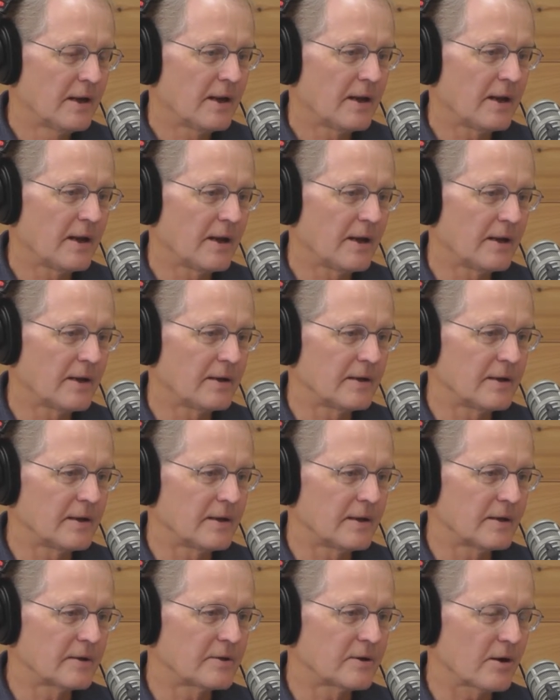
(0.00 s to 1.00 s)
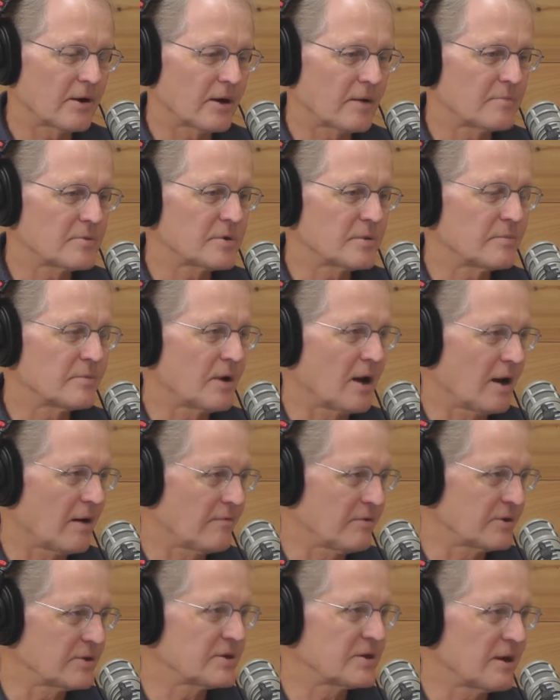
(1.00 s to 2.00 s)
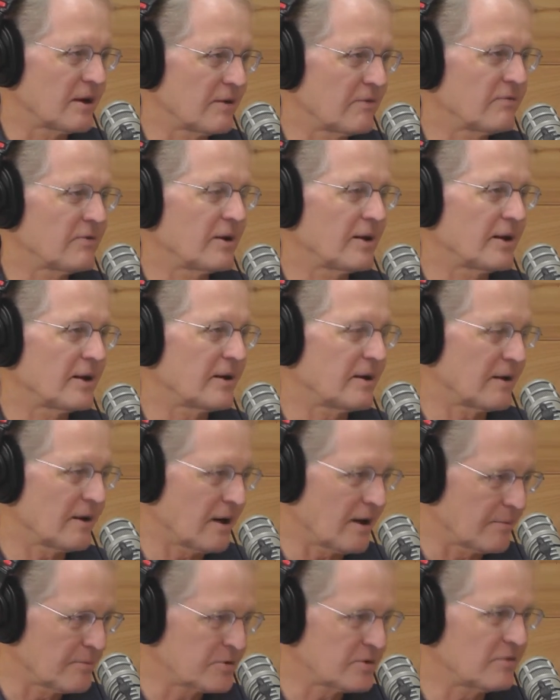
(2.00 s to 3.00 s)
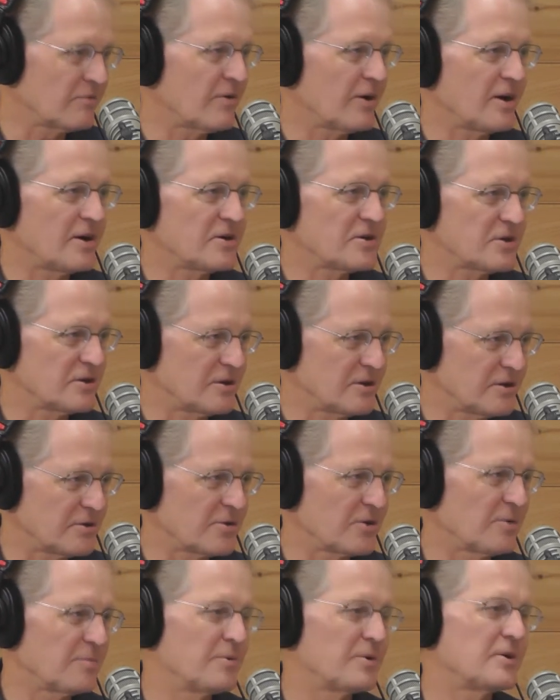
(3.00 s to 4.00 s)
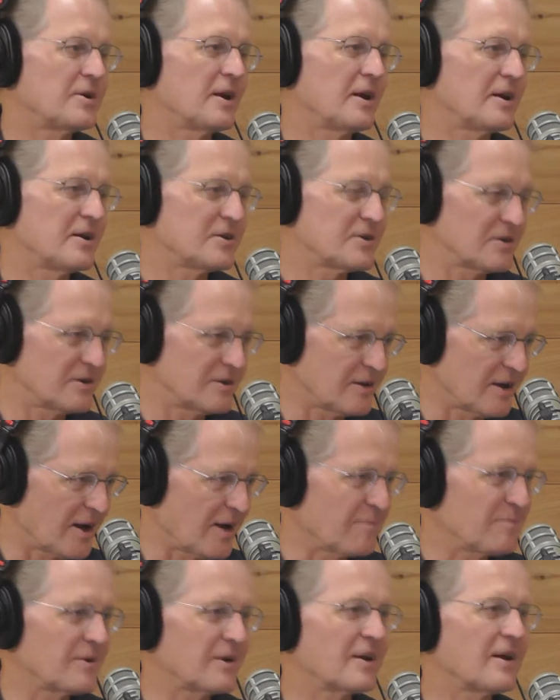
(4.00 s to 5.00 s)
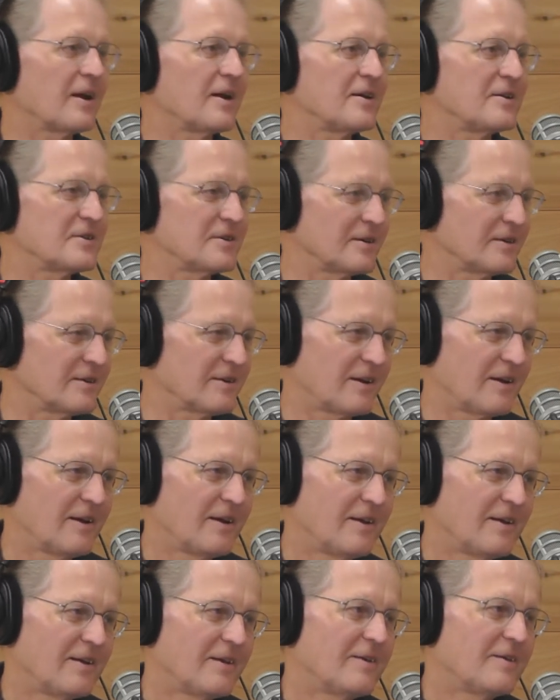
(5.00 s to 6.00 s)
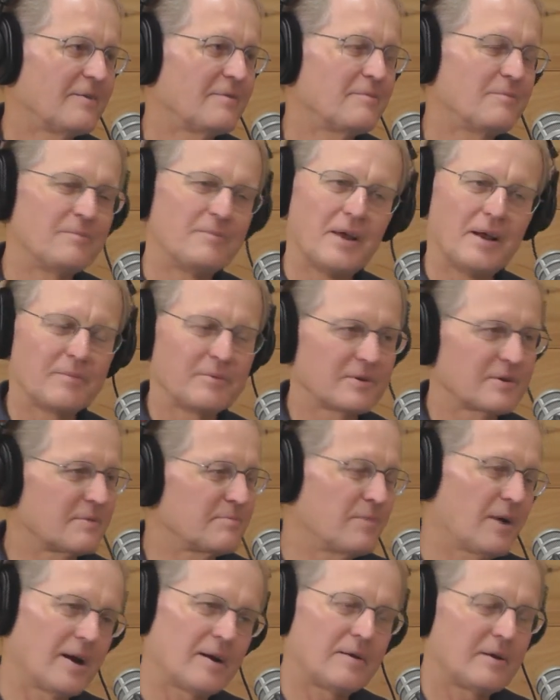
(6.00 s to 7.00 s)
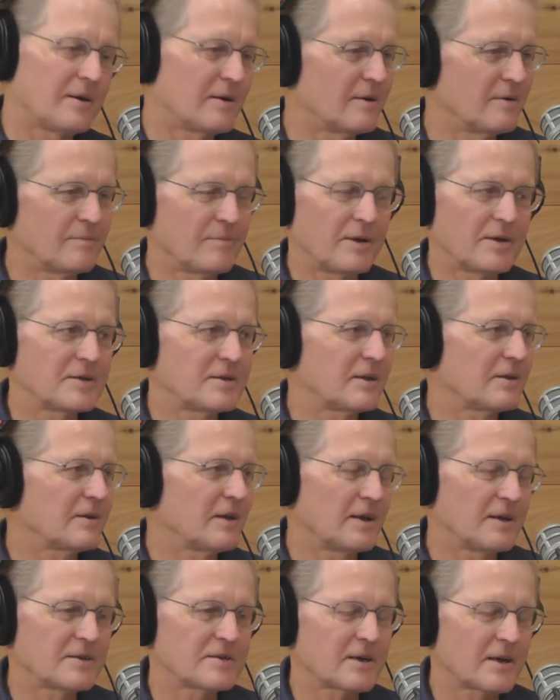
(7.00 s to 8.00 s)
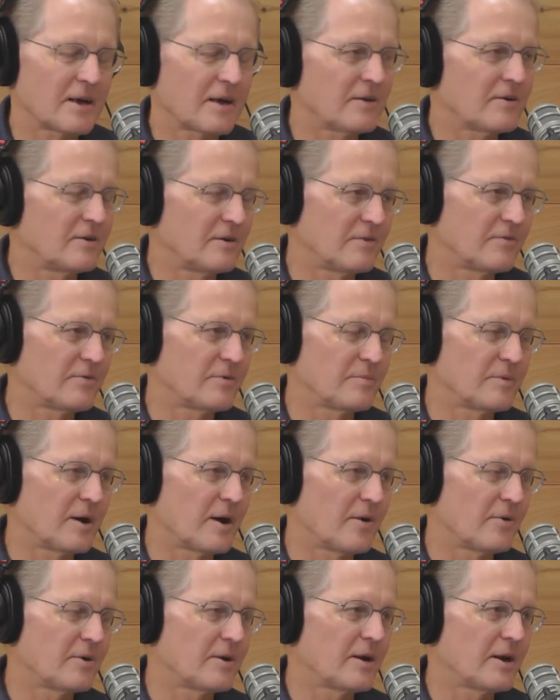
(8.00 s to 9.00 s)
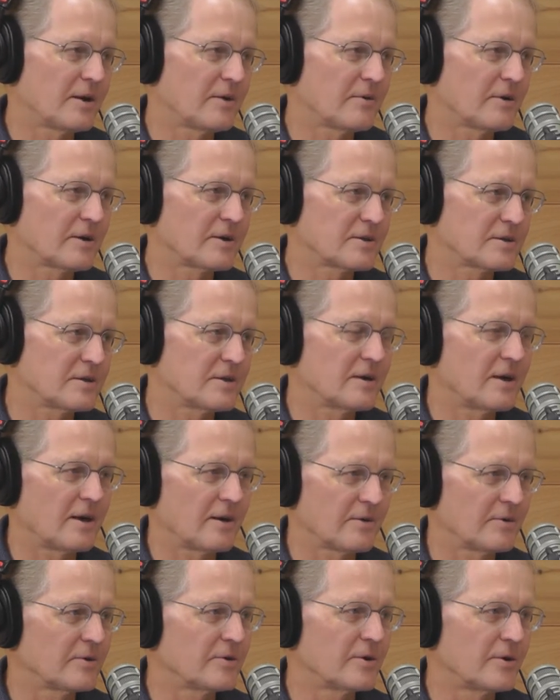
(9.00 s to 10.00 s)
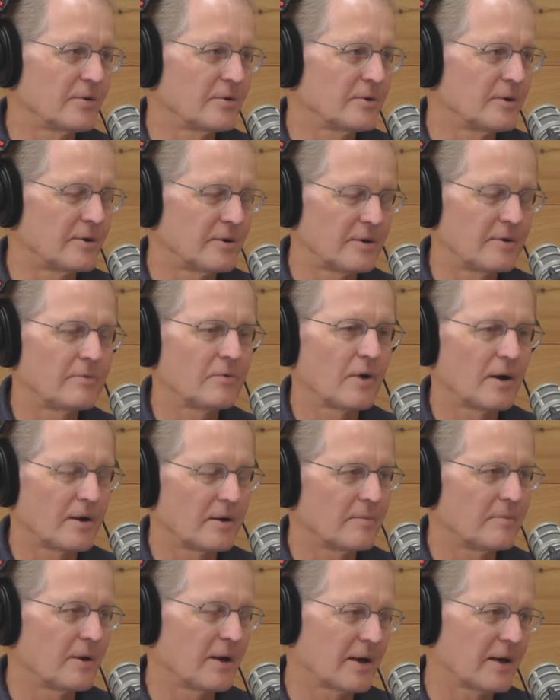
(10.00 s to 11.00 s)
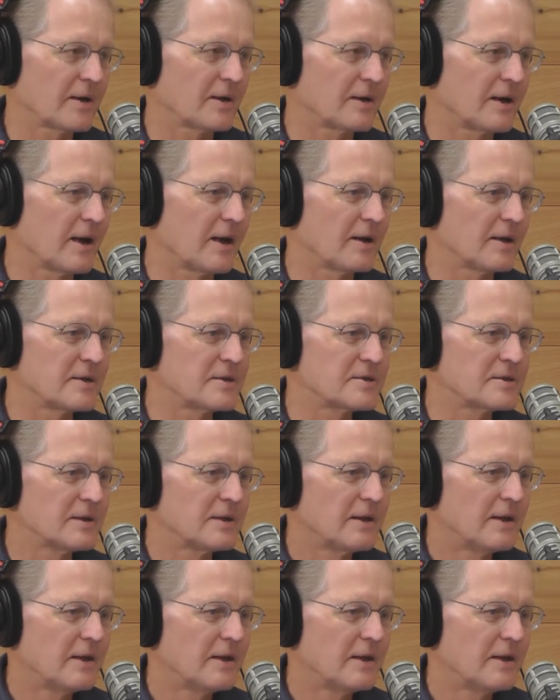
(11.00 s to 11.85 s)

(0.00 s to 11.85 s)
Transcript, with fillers: and uh, taught them some novel stuff like observation, interpretation, application. Some basic Bible study. Bible, you know, basic things that I learned from Howard Hendricks and mm-hmm. Harold Hoehner while back at Dallas.